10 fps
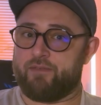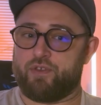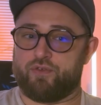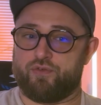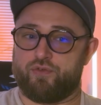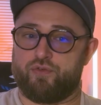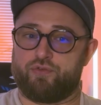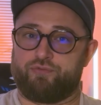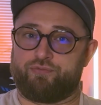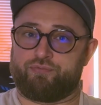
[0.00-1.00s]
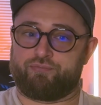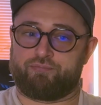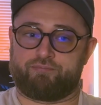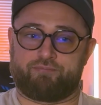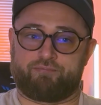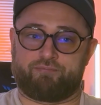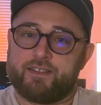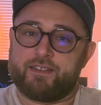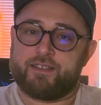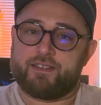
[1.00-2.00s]
you
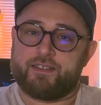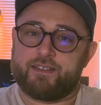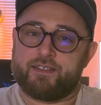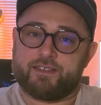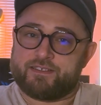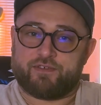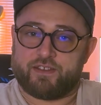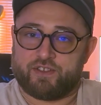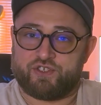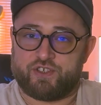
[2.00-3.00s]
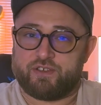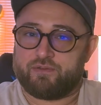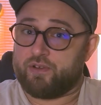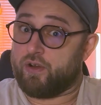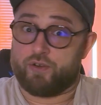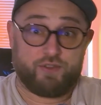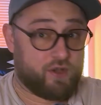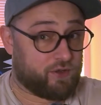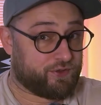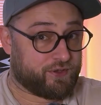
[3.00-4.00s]
tried this strategy or not?